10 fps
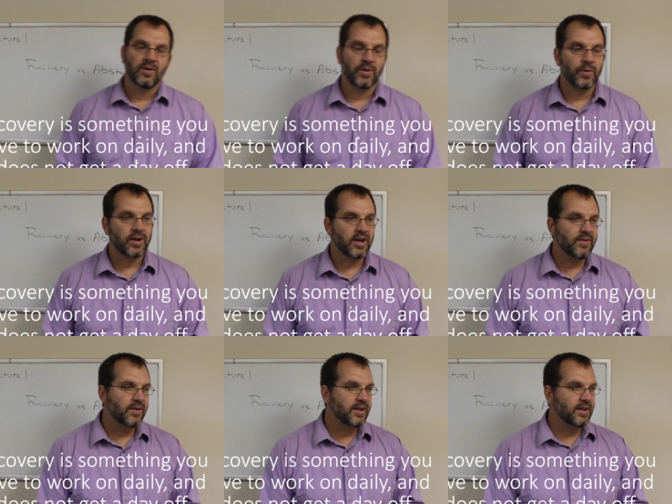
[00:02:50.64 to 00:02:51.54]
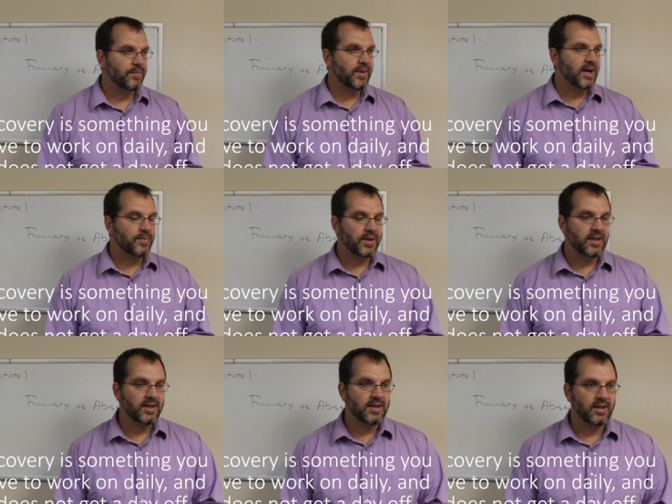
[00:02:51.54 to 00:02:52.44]
Well, recovery, in my
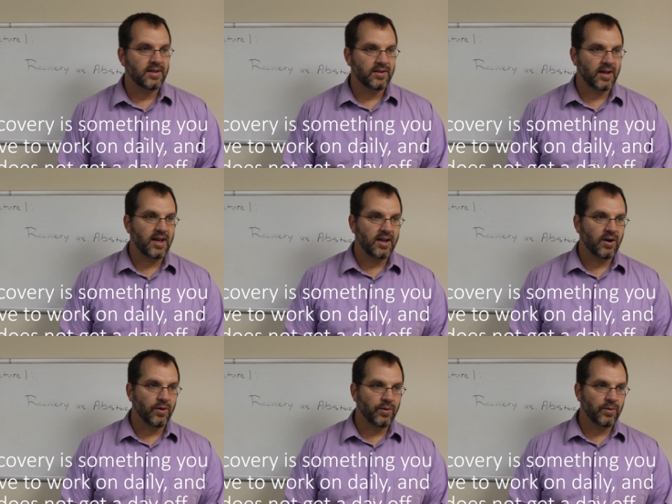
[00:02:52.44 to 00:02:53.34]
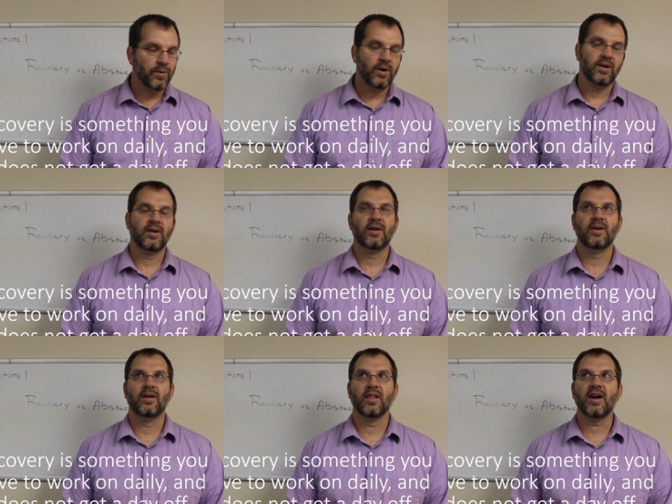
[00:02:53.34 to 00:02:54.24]
opinion, is a whole
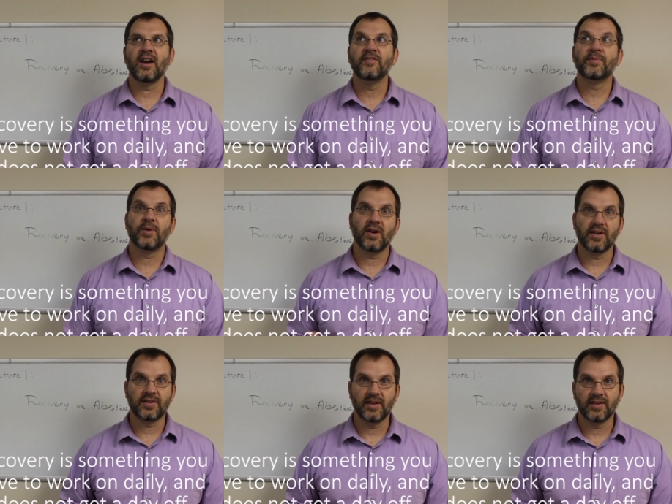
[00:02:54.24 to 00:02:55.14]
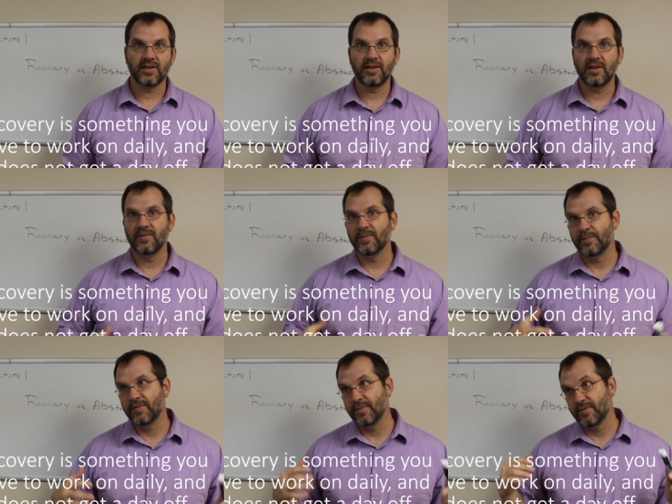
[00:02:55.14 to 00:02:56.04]
life process. It
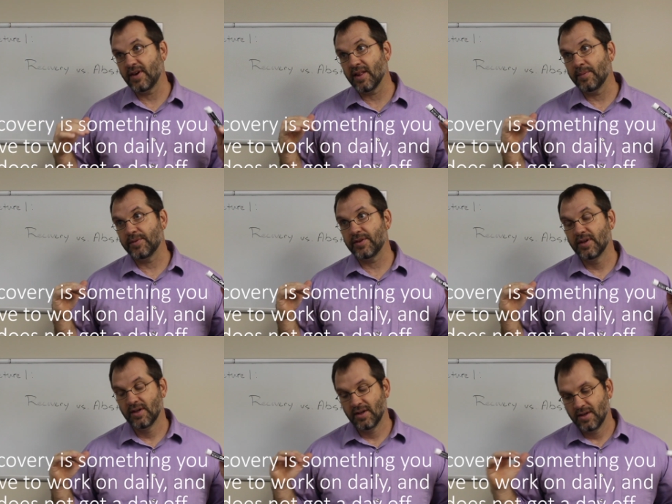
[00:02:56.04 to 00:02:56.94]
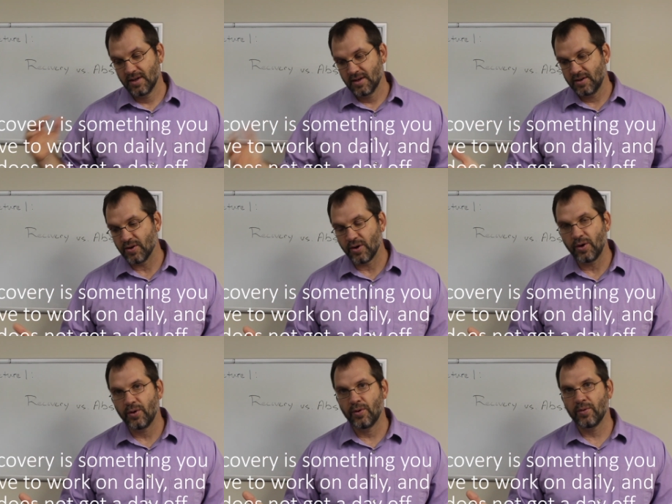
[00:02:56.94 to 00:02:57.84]
envelops your
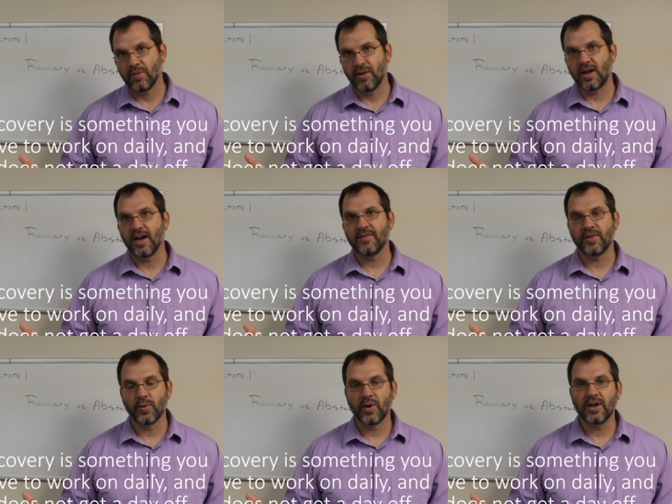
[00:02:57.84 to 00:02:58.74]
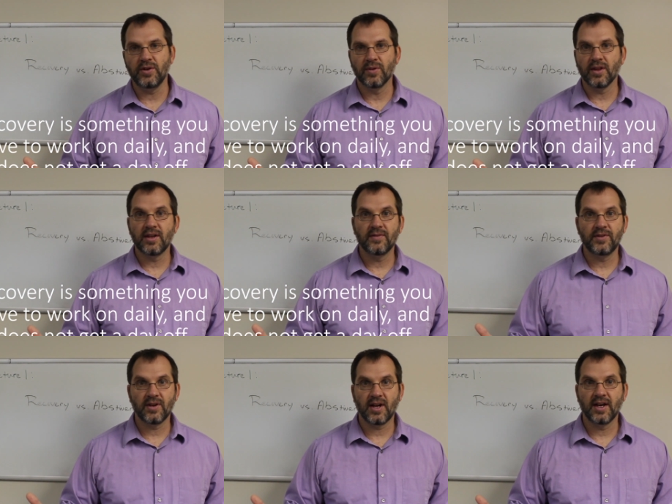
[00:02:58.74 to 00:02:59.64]
whole life, the way you
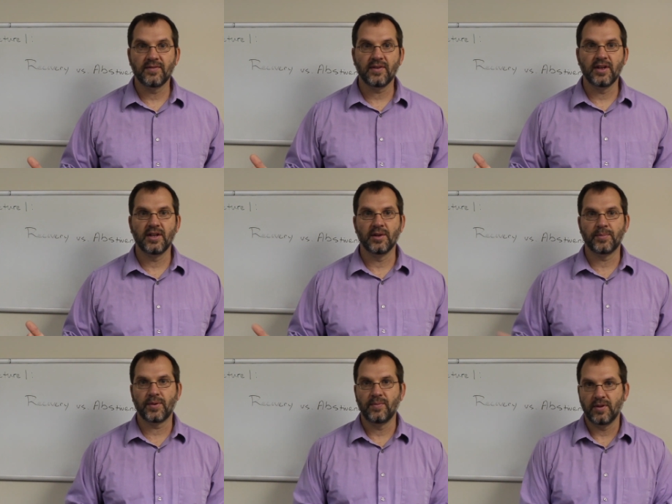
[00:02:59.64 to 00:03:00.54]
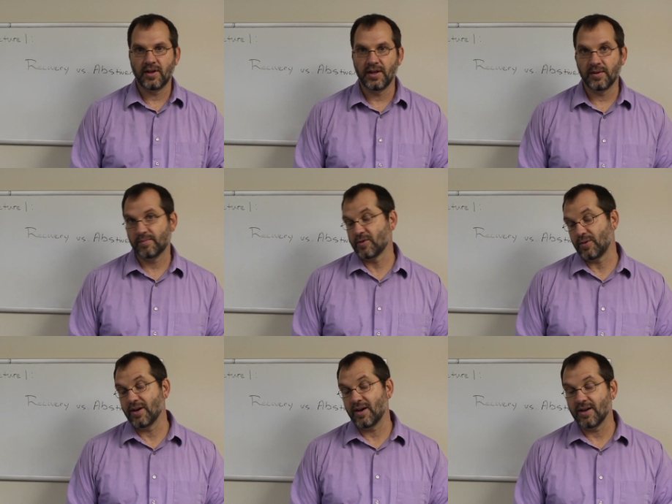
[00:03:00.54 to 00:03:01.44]
live your life, and quite